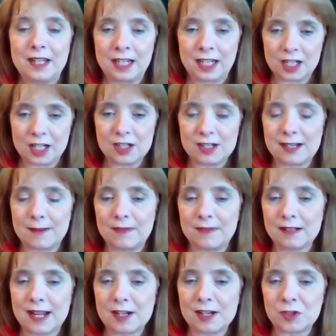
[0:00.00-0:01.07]
get you
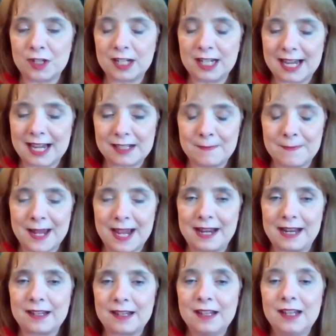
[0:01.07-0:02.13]
something like
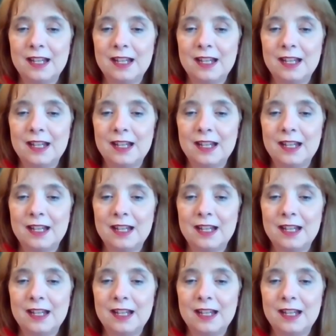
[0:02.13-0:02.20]
Screencast-O-Matic,